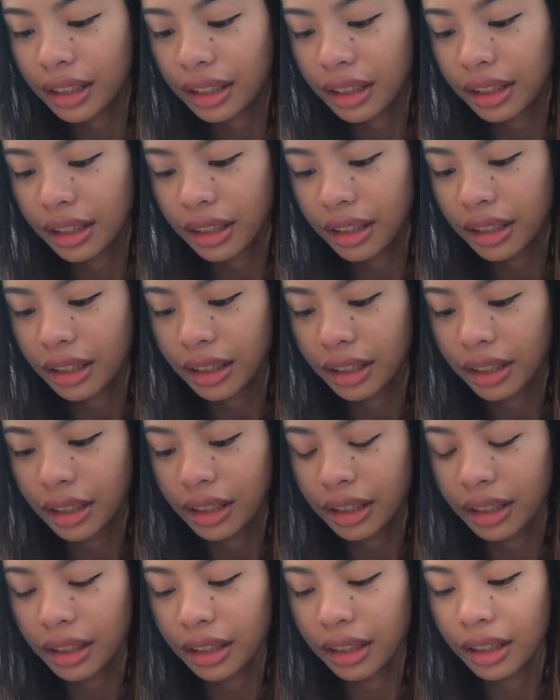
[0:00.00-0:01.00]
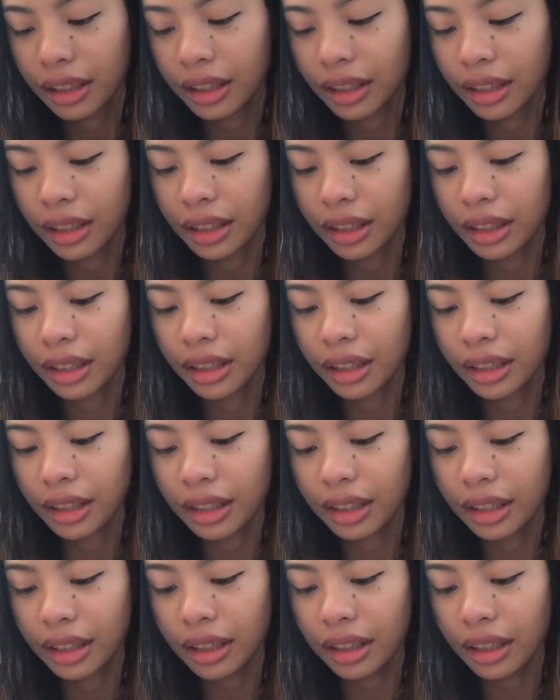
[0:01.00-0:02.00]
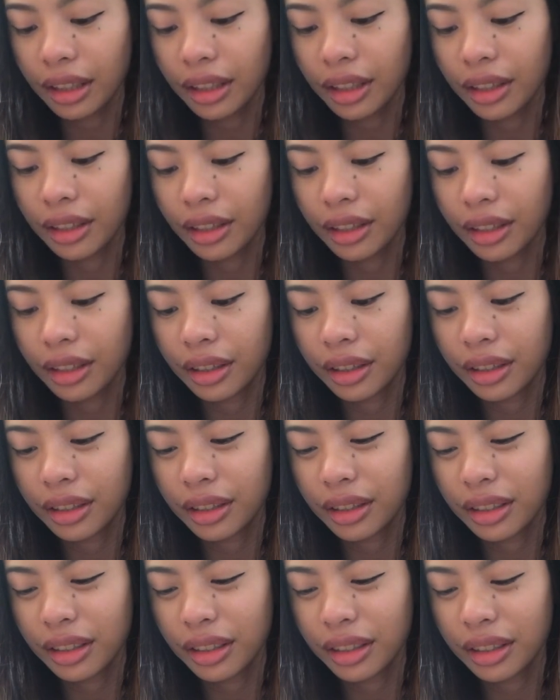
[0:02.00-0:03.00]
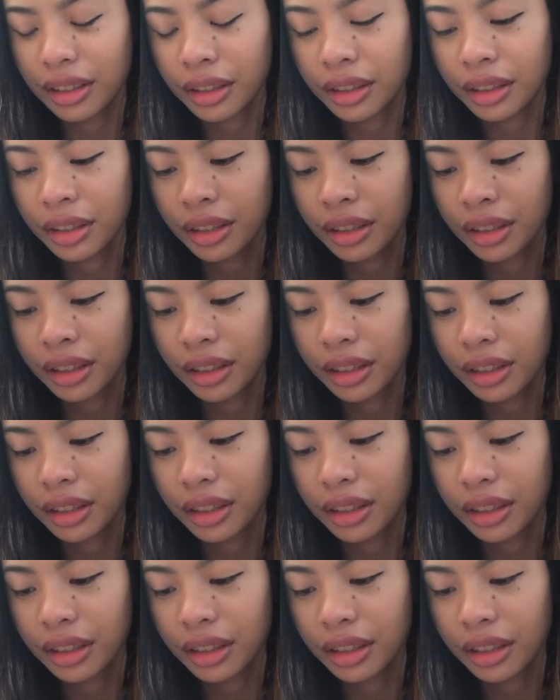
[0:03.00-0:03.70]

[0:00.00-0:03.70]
No one is speaking in this clip.